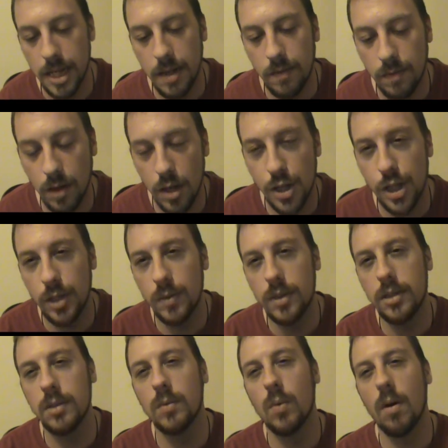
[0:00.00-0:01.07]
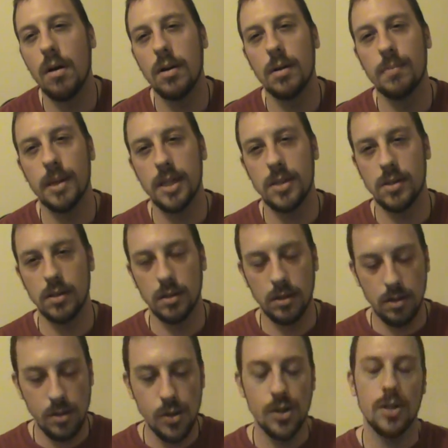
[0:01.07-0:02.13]
that virtue into water by
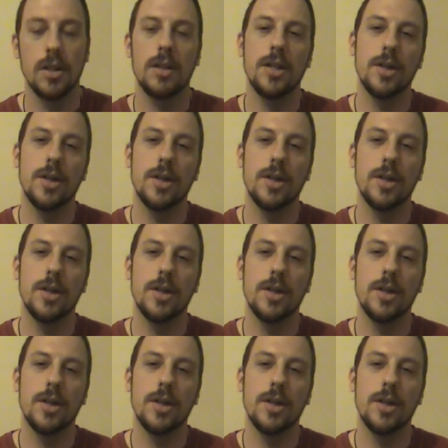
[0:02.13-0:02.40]
solution.